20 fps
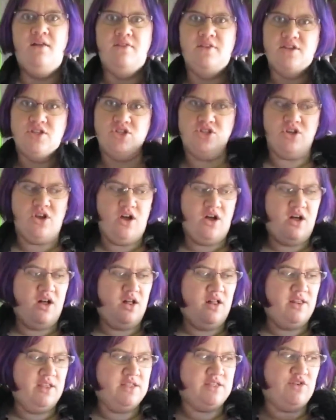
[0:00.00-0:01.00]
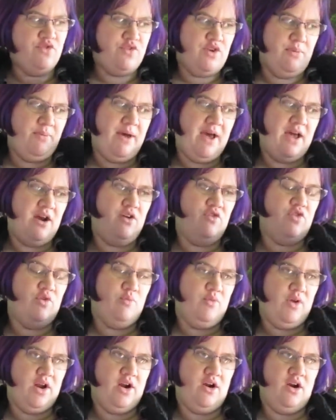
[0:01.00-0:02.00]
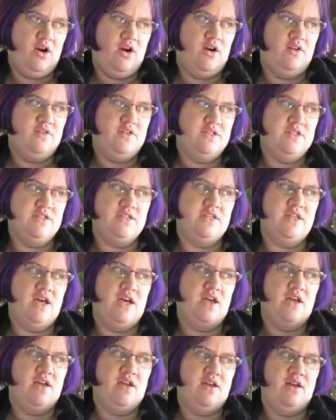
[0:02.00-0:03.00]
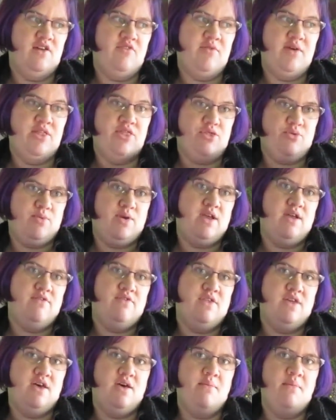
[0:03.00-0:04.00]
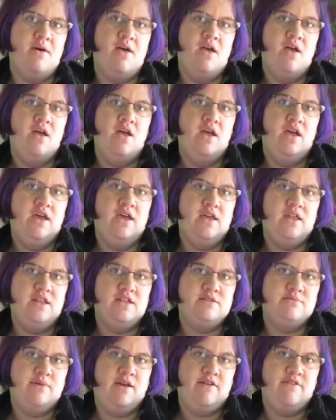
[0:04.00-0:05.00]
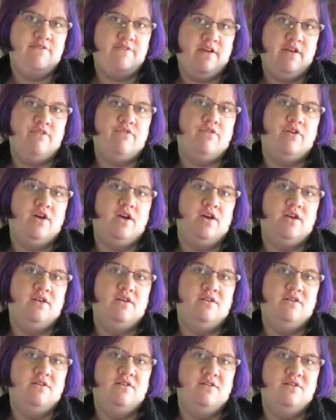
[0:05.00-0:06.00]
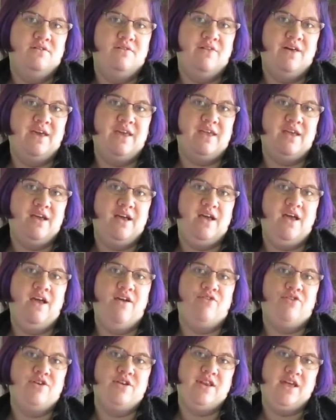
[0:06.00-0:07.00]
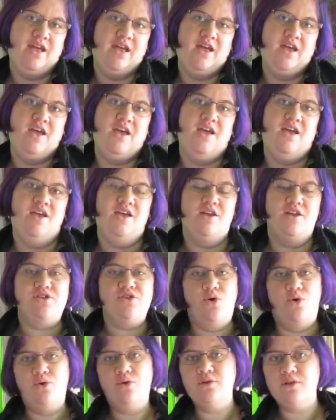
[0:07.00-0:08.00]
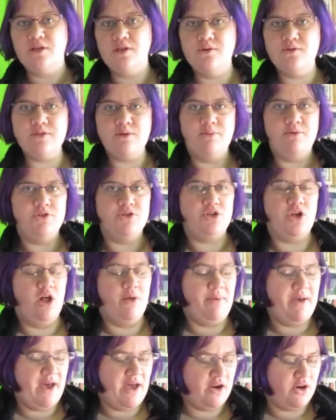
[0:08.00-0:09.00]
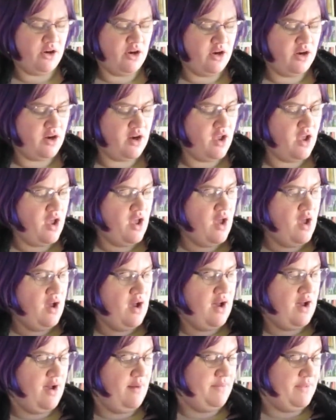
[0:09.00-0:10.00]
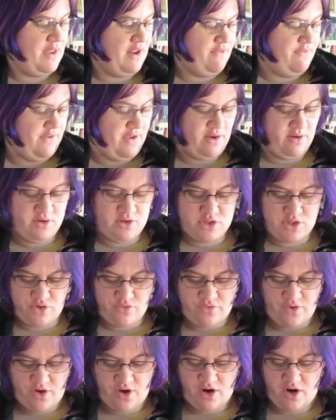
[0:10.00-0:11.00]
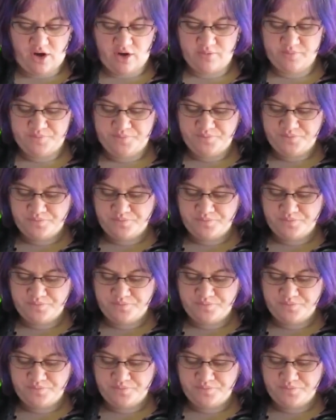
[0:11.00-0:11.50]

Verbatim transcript: This shawl is a free pattern from Red Heart. This is like, I've made three of them. It is my favorite, like, everyday, totally usable shawl pattern um, that I found so far.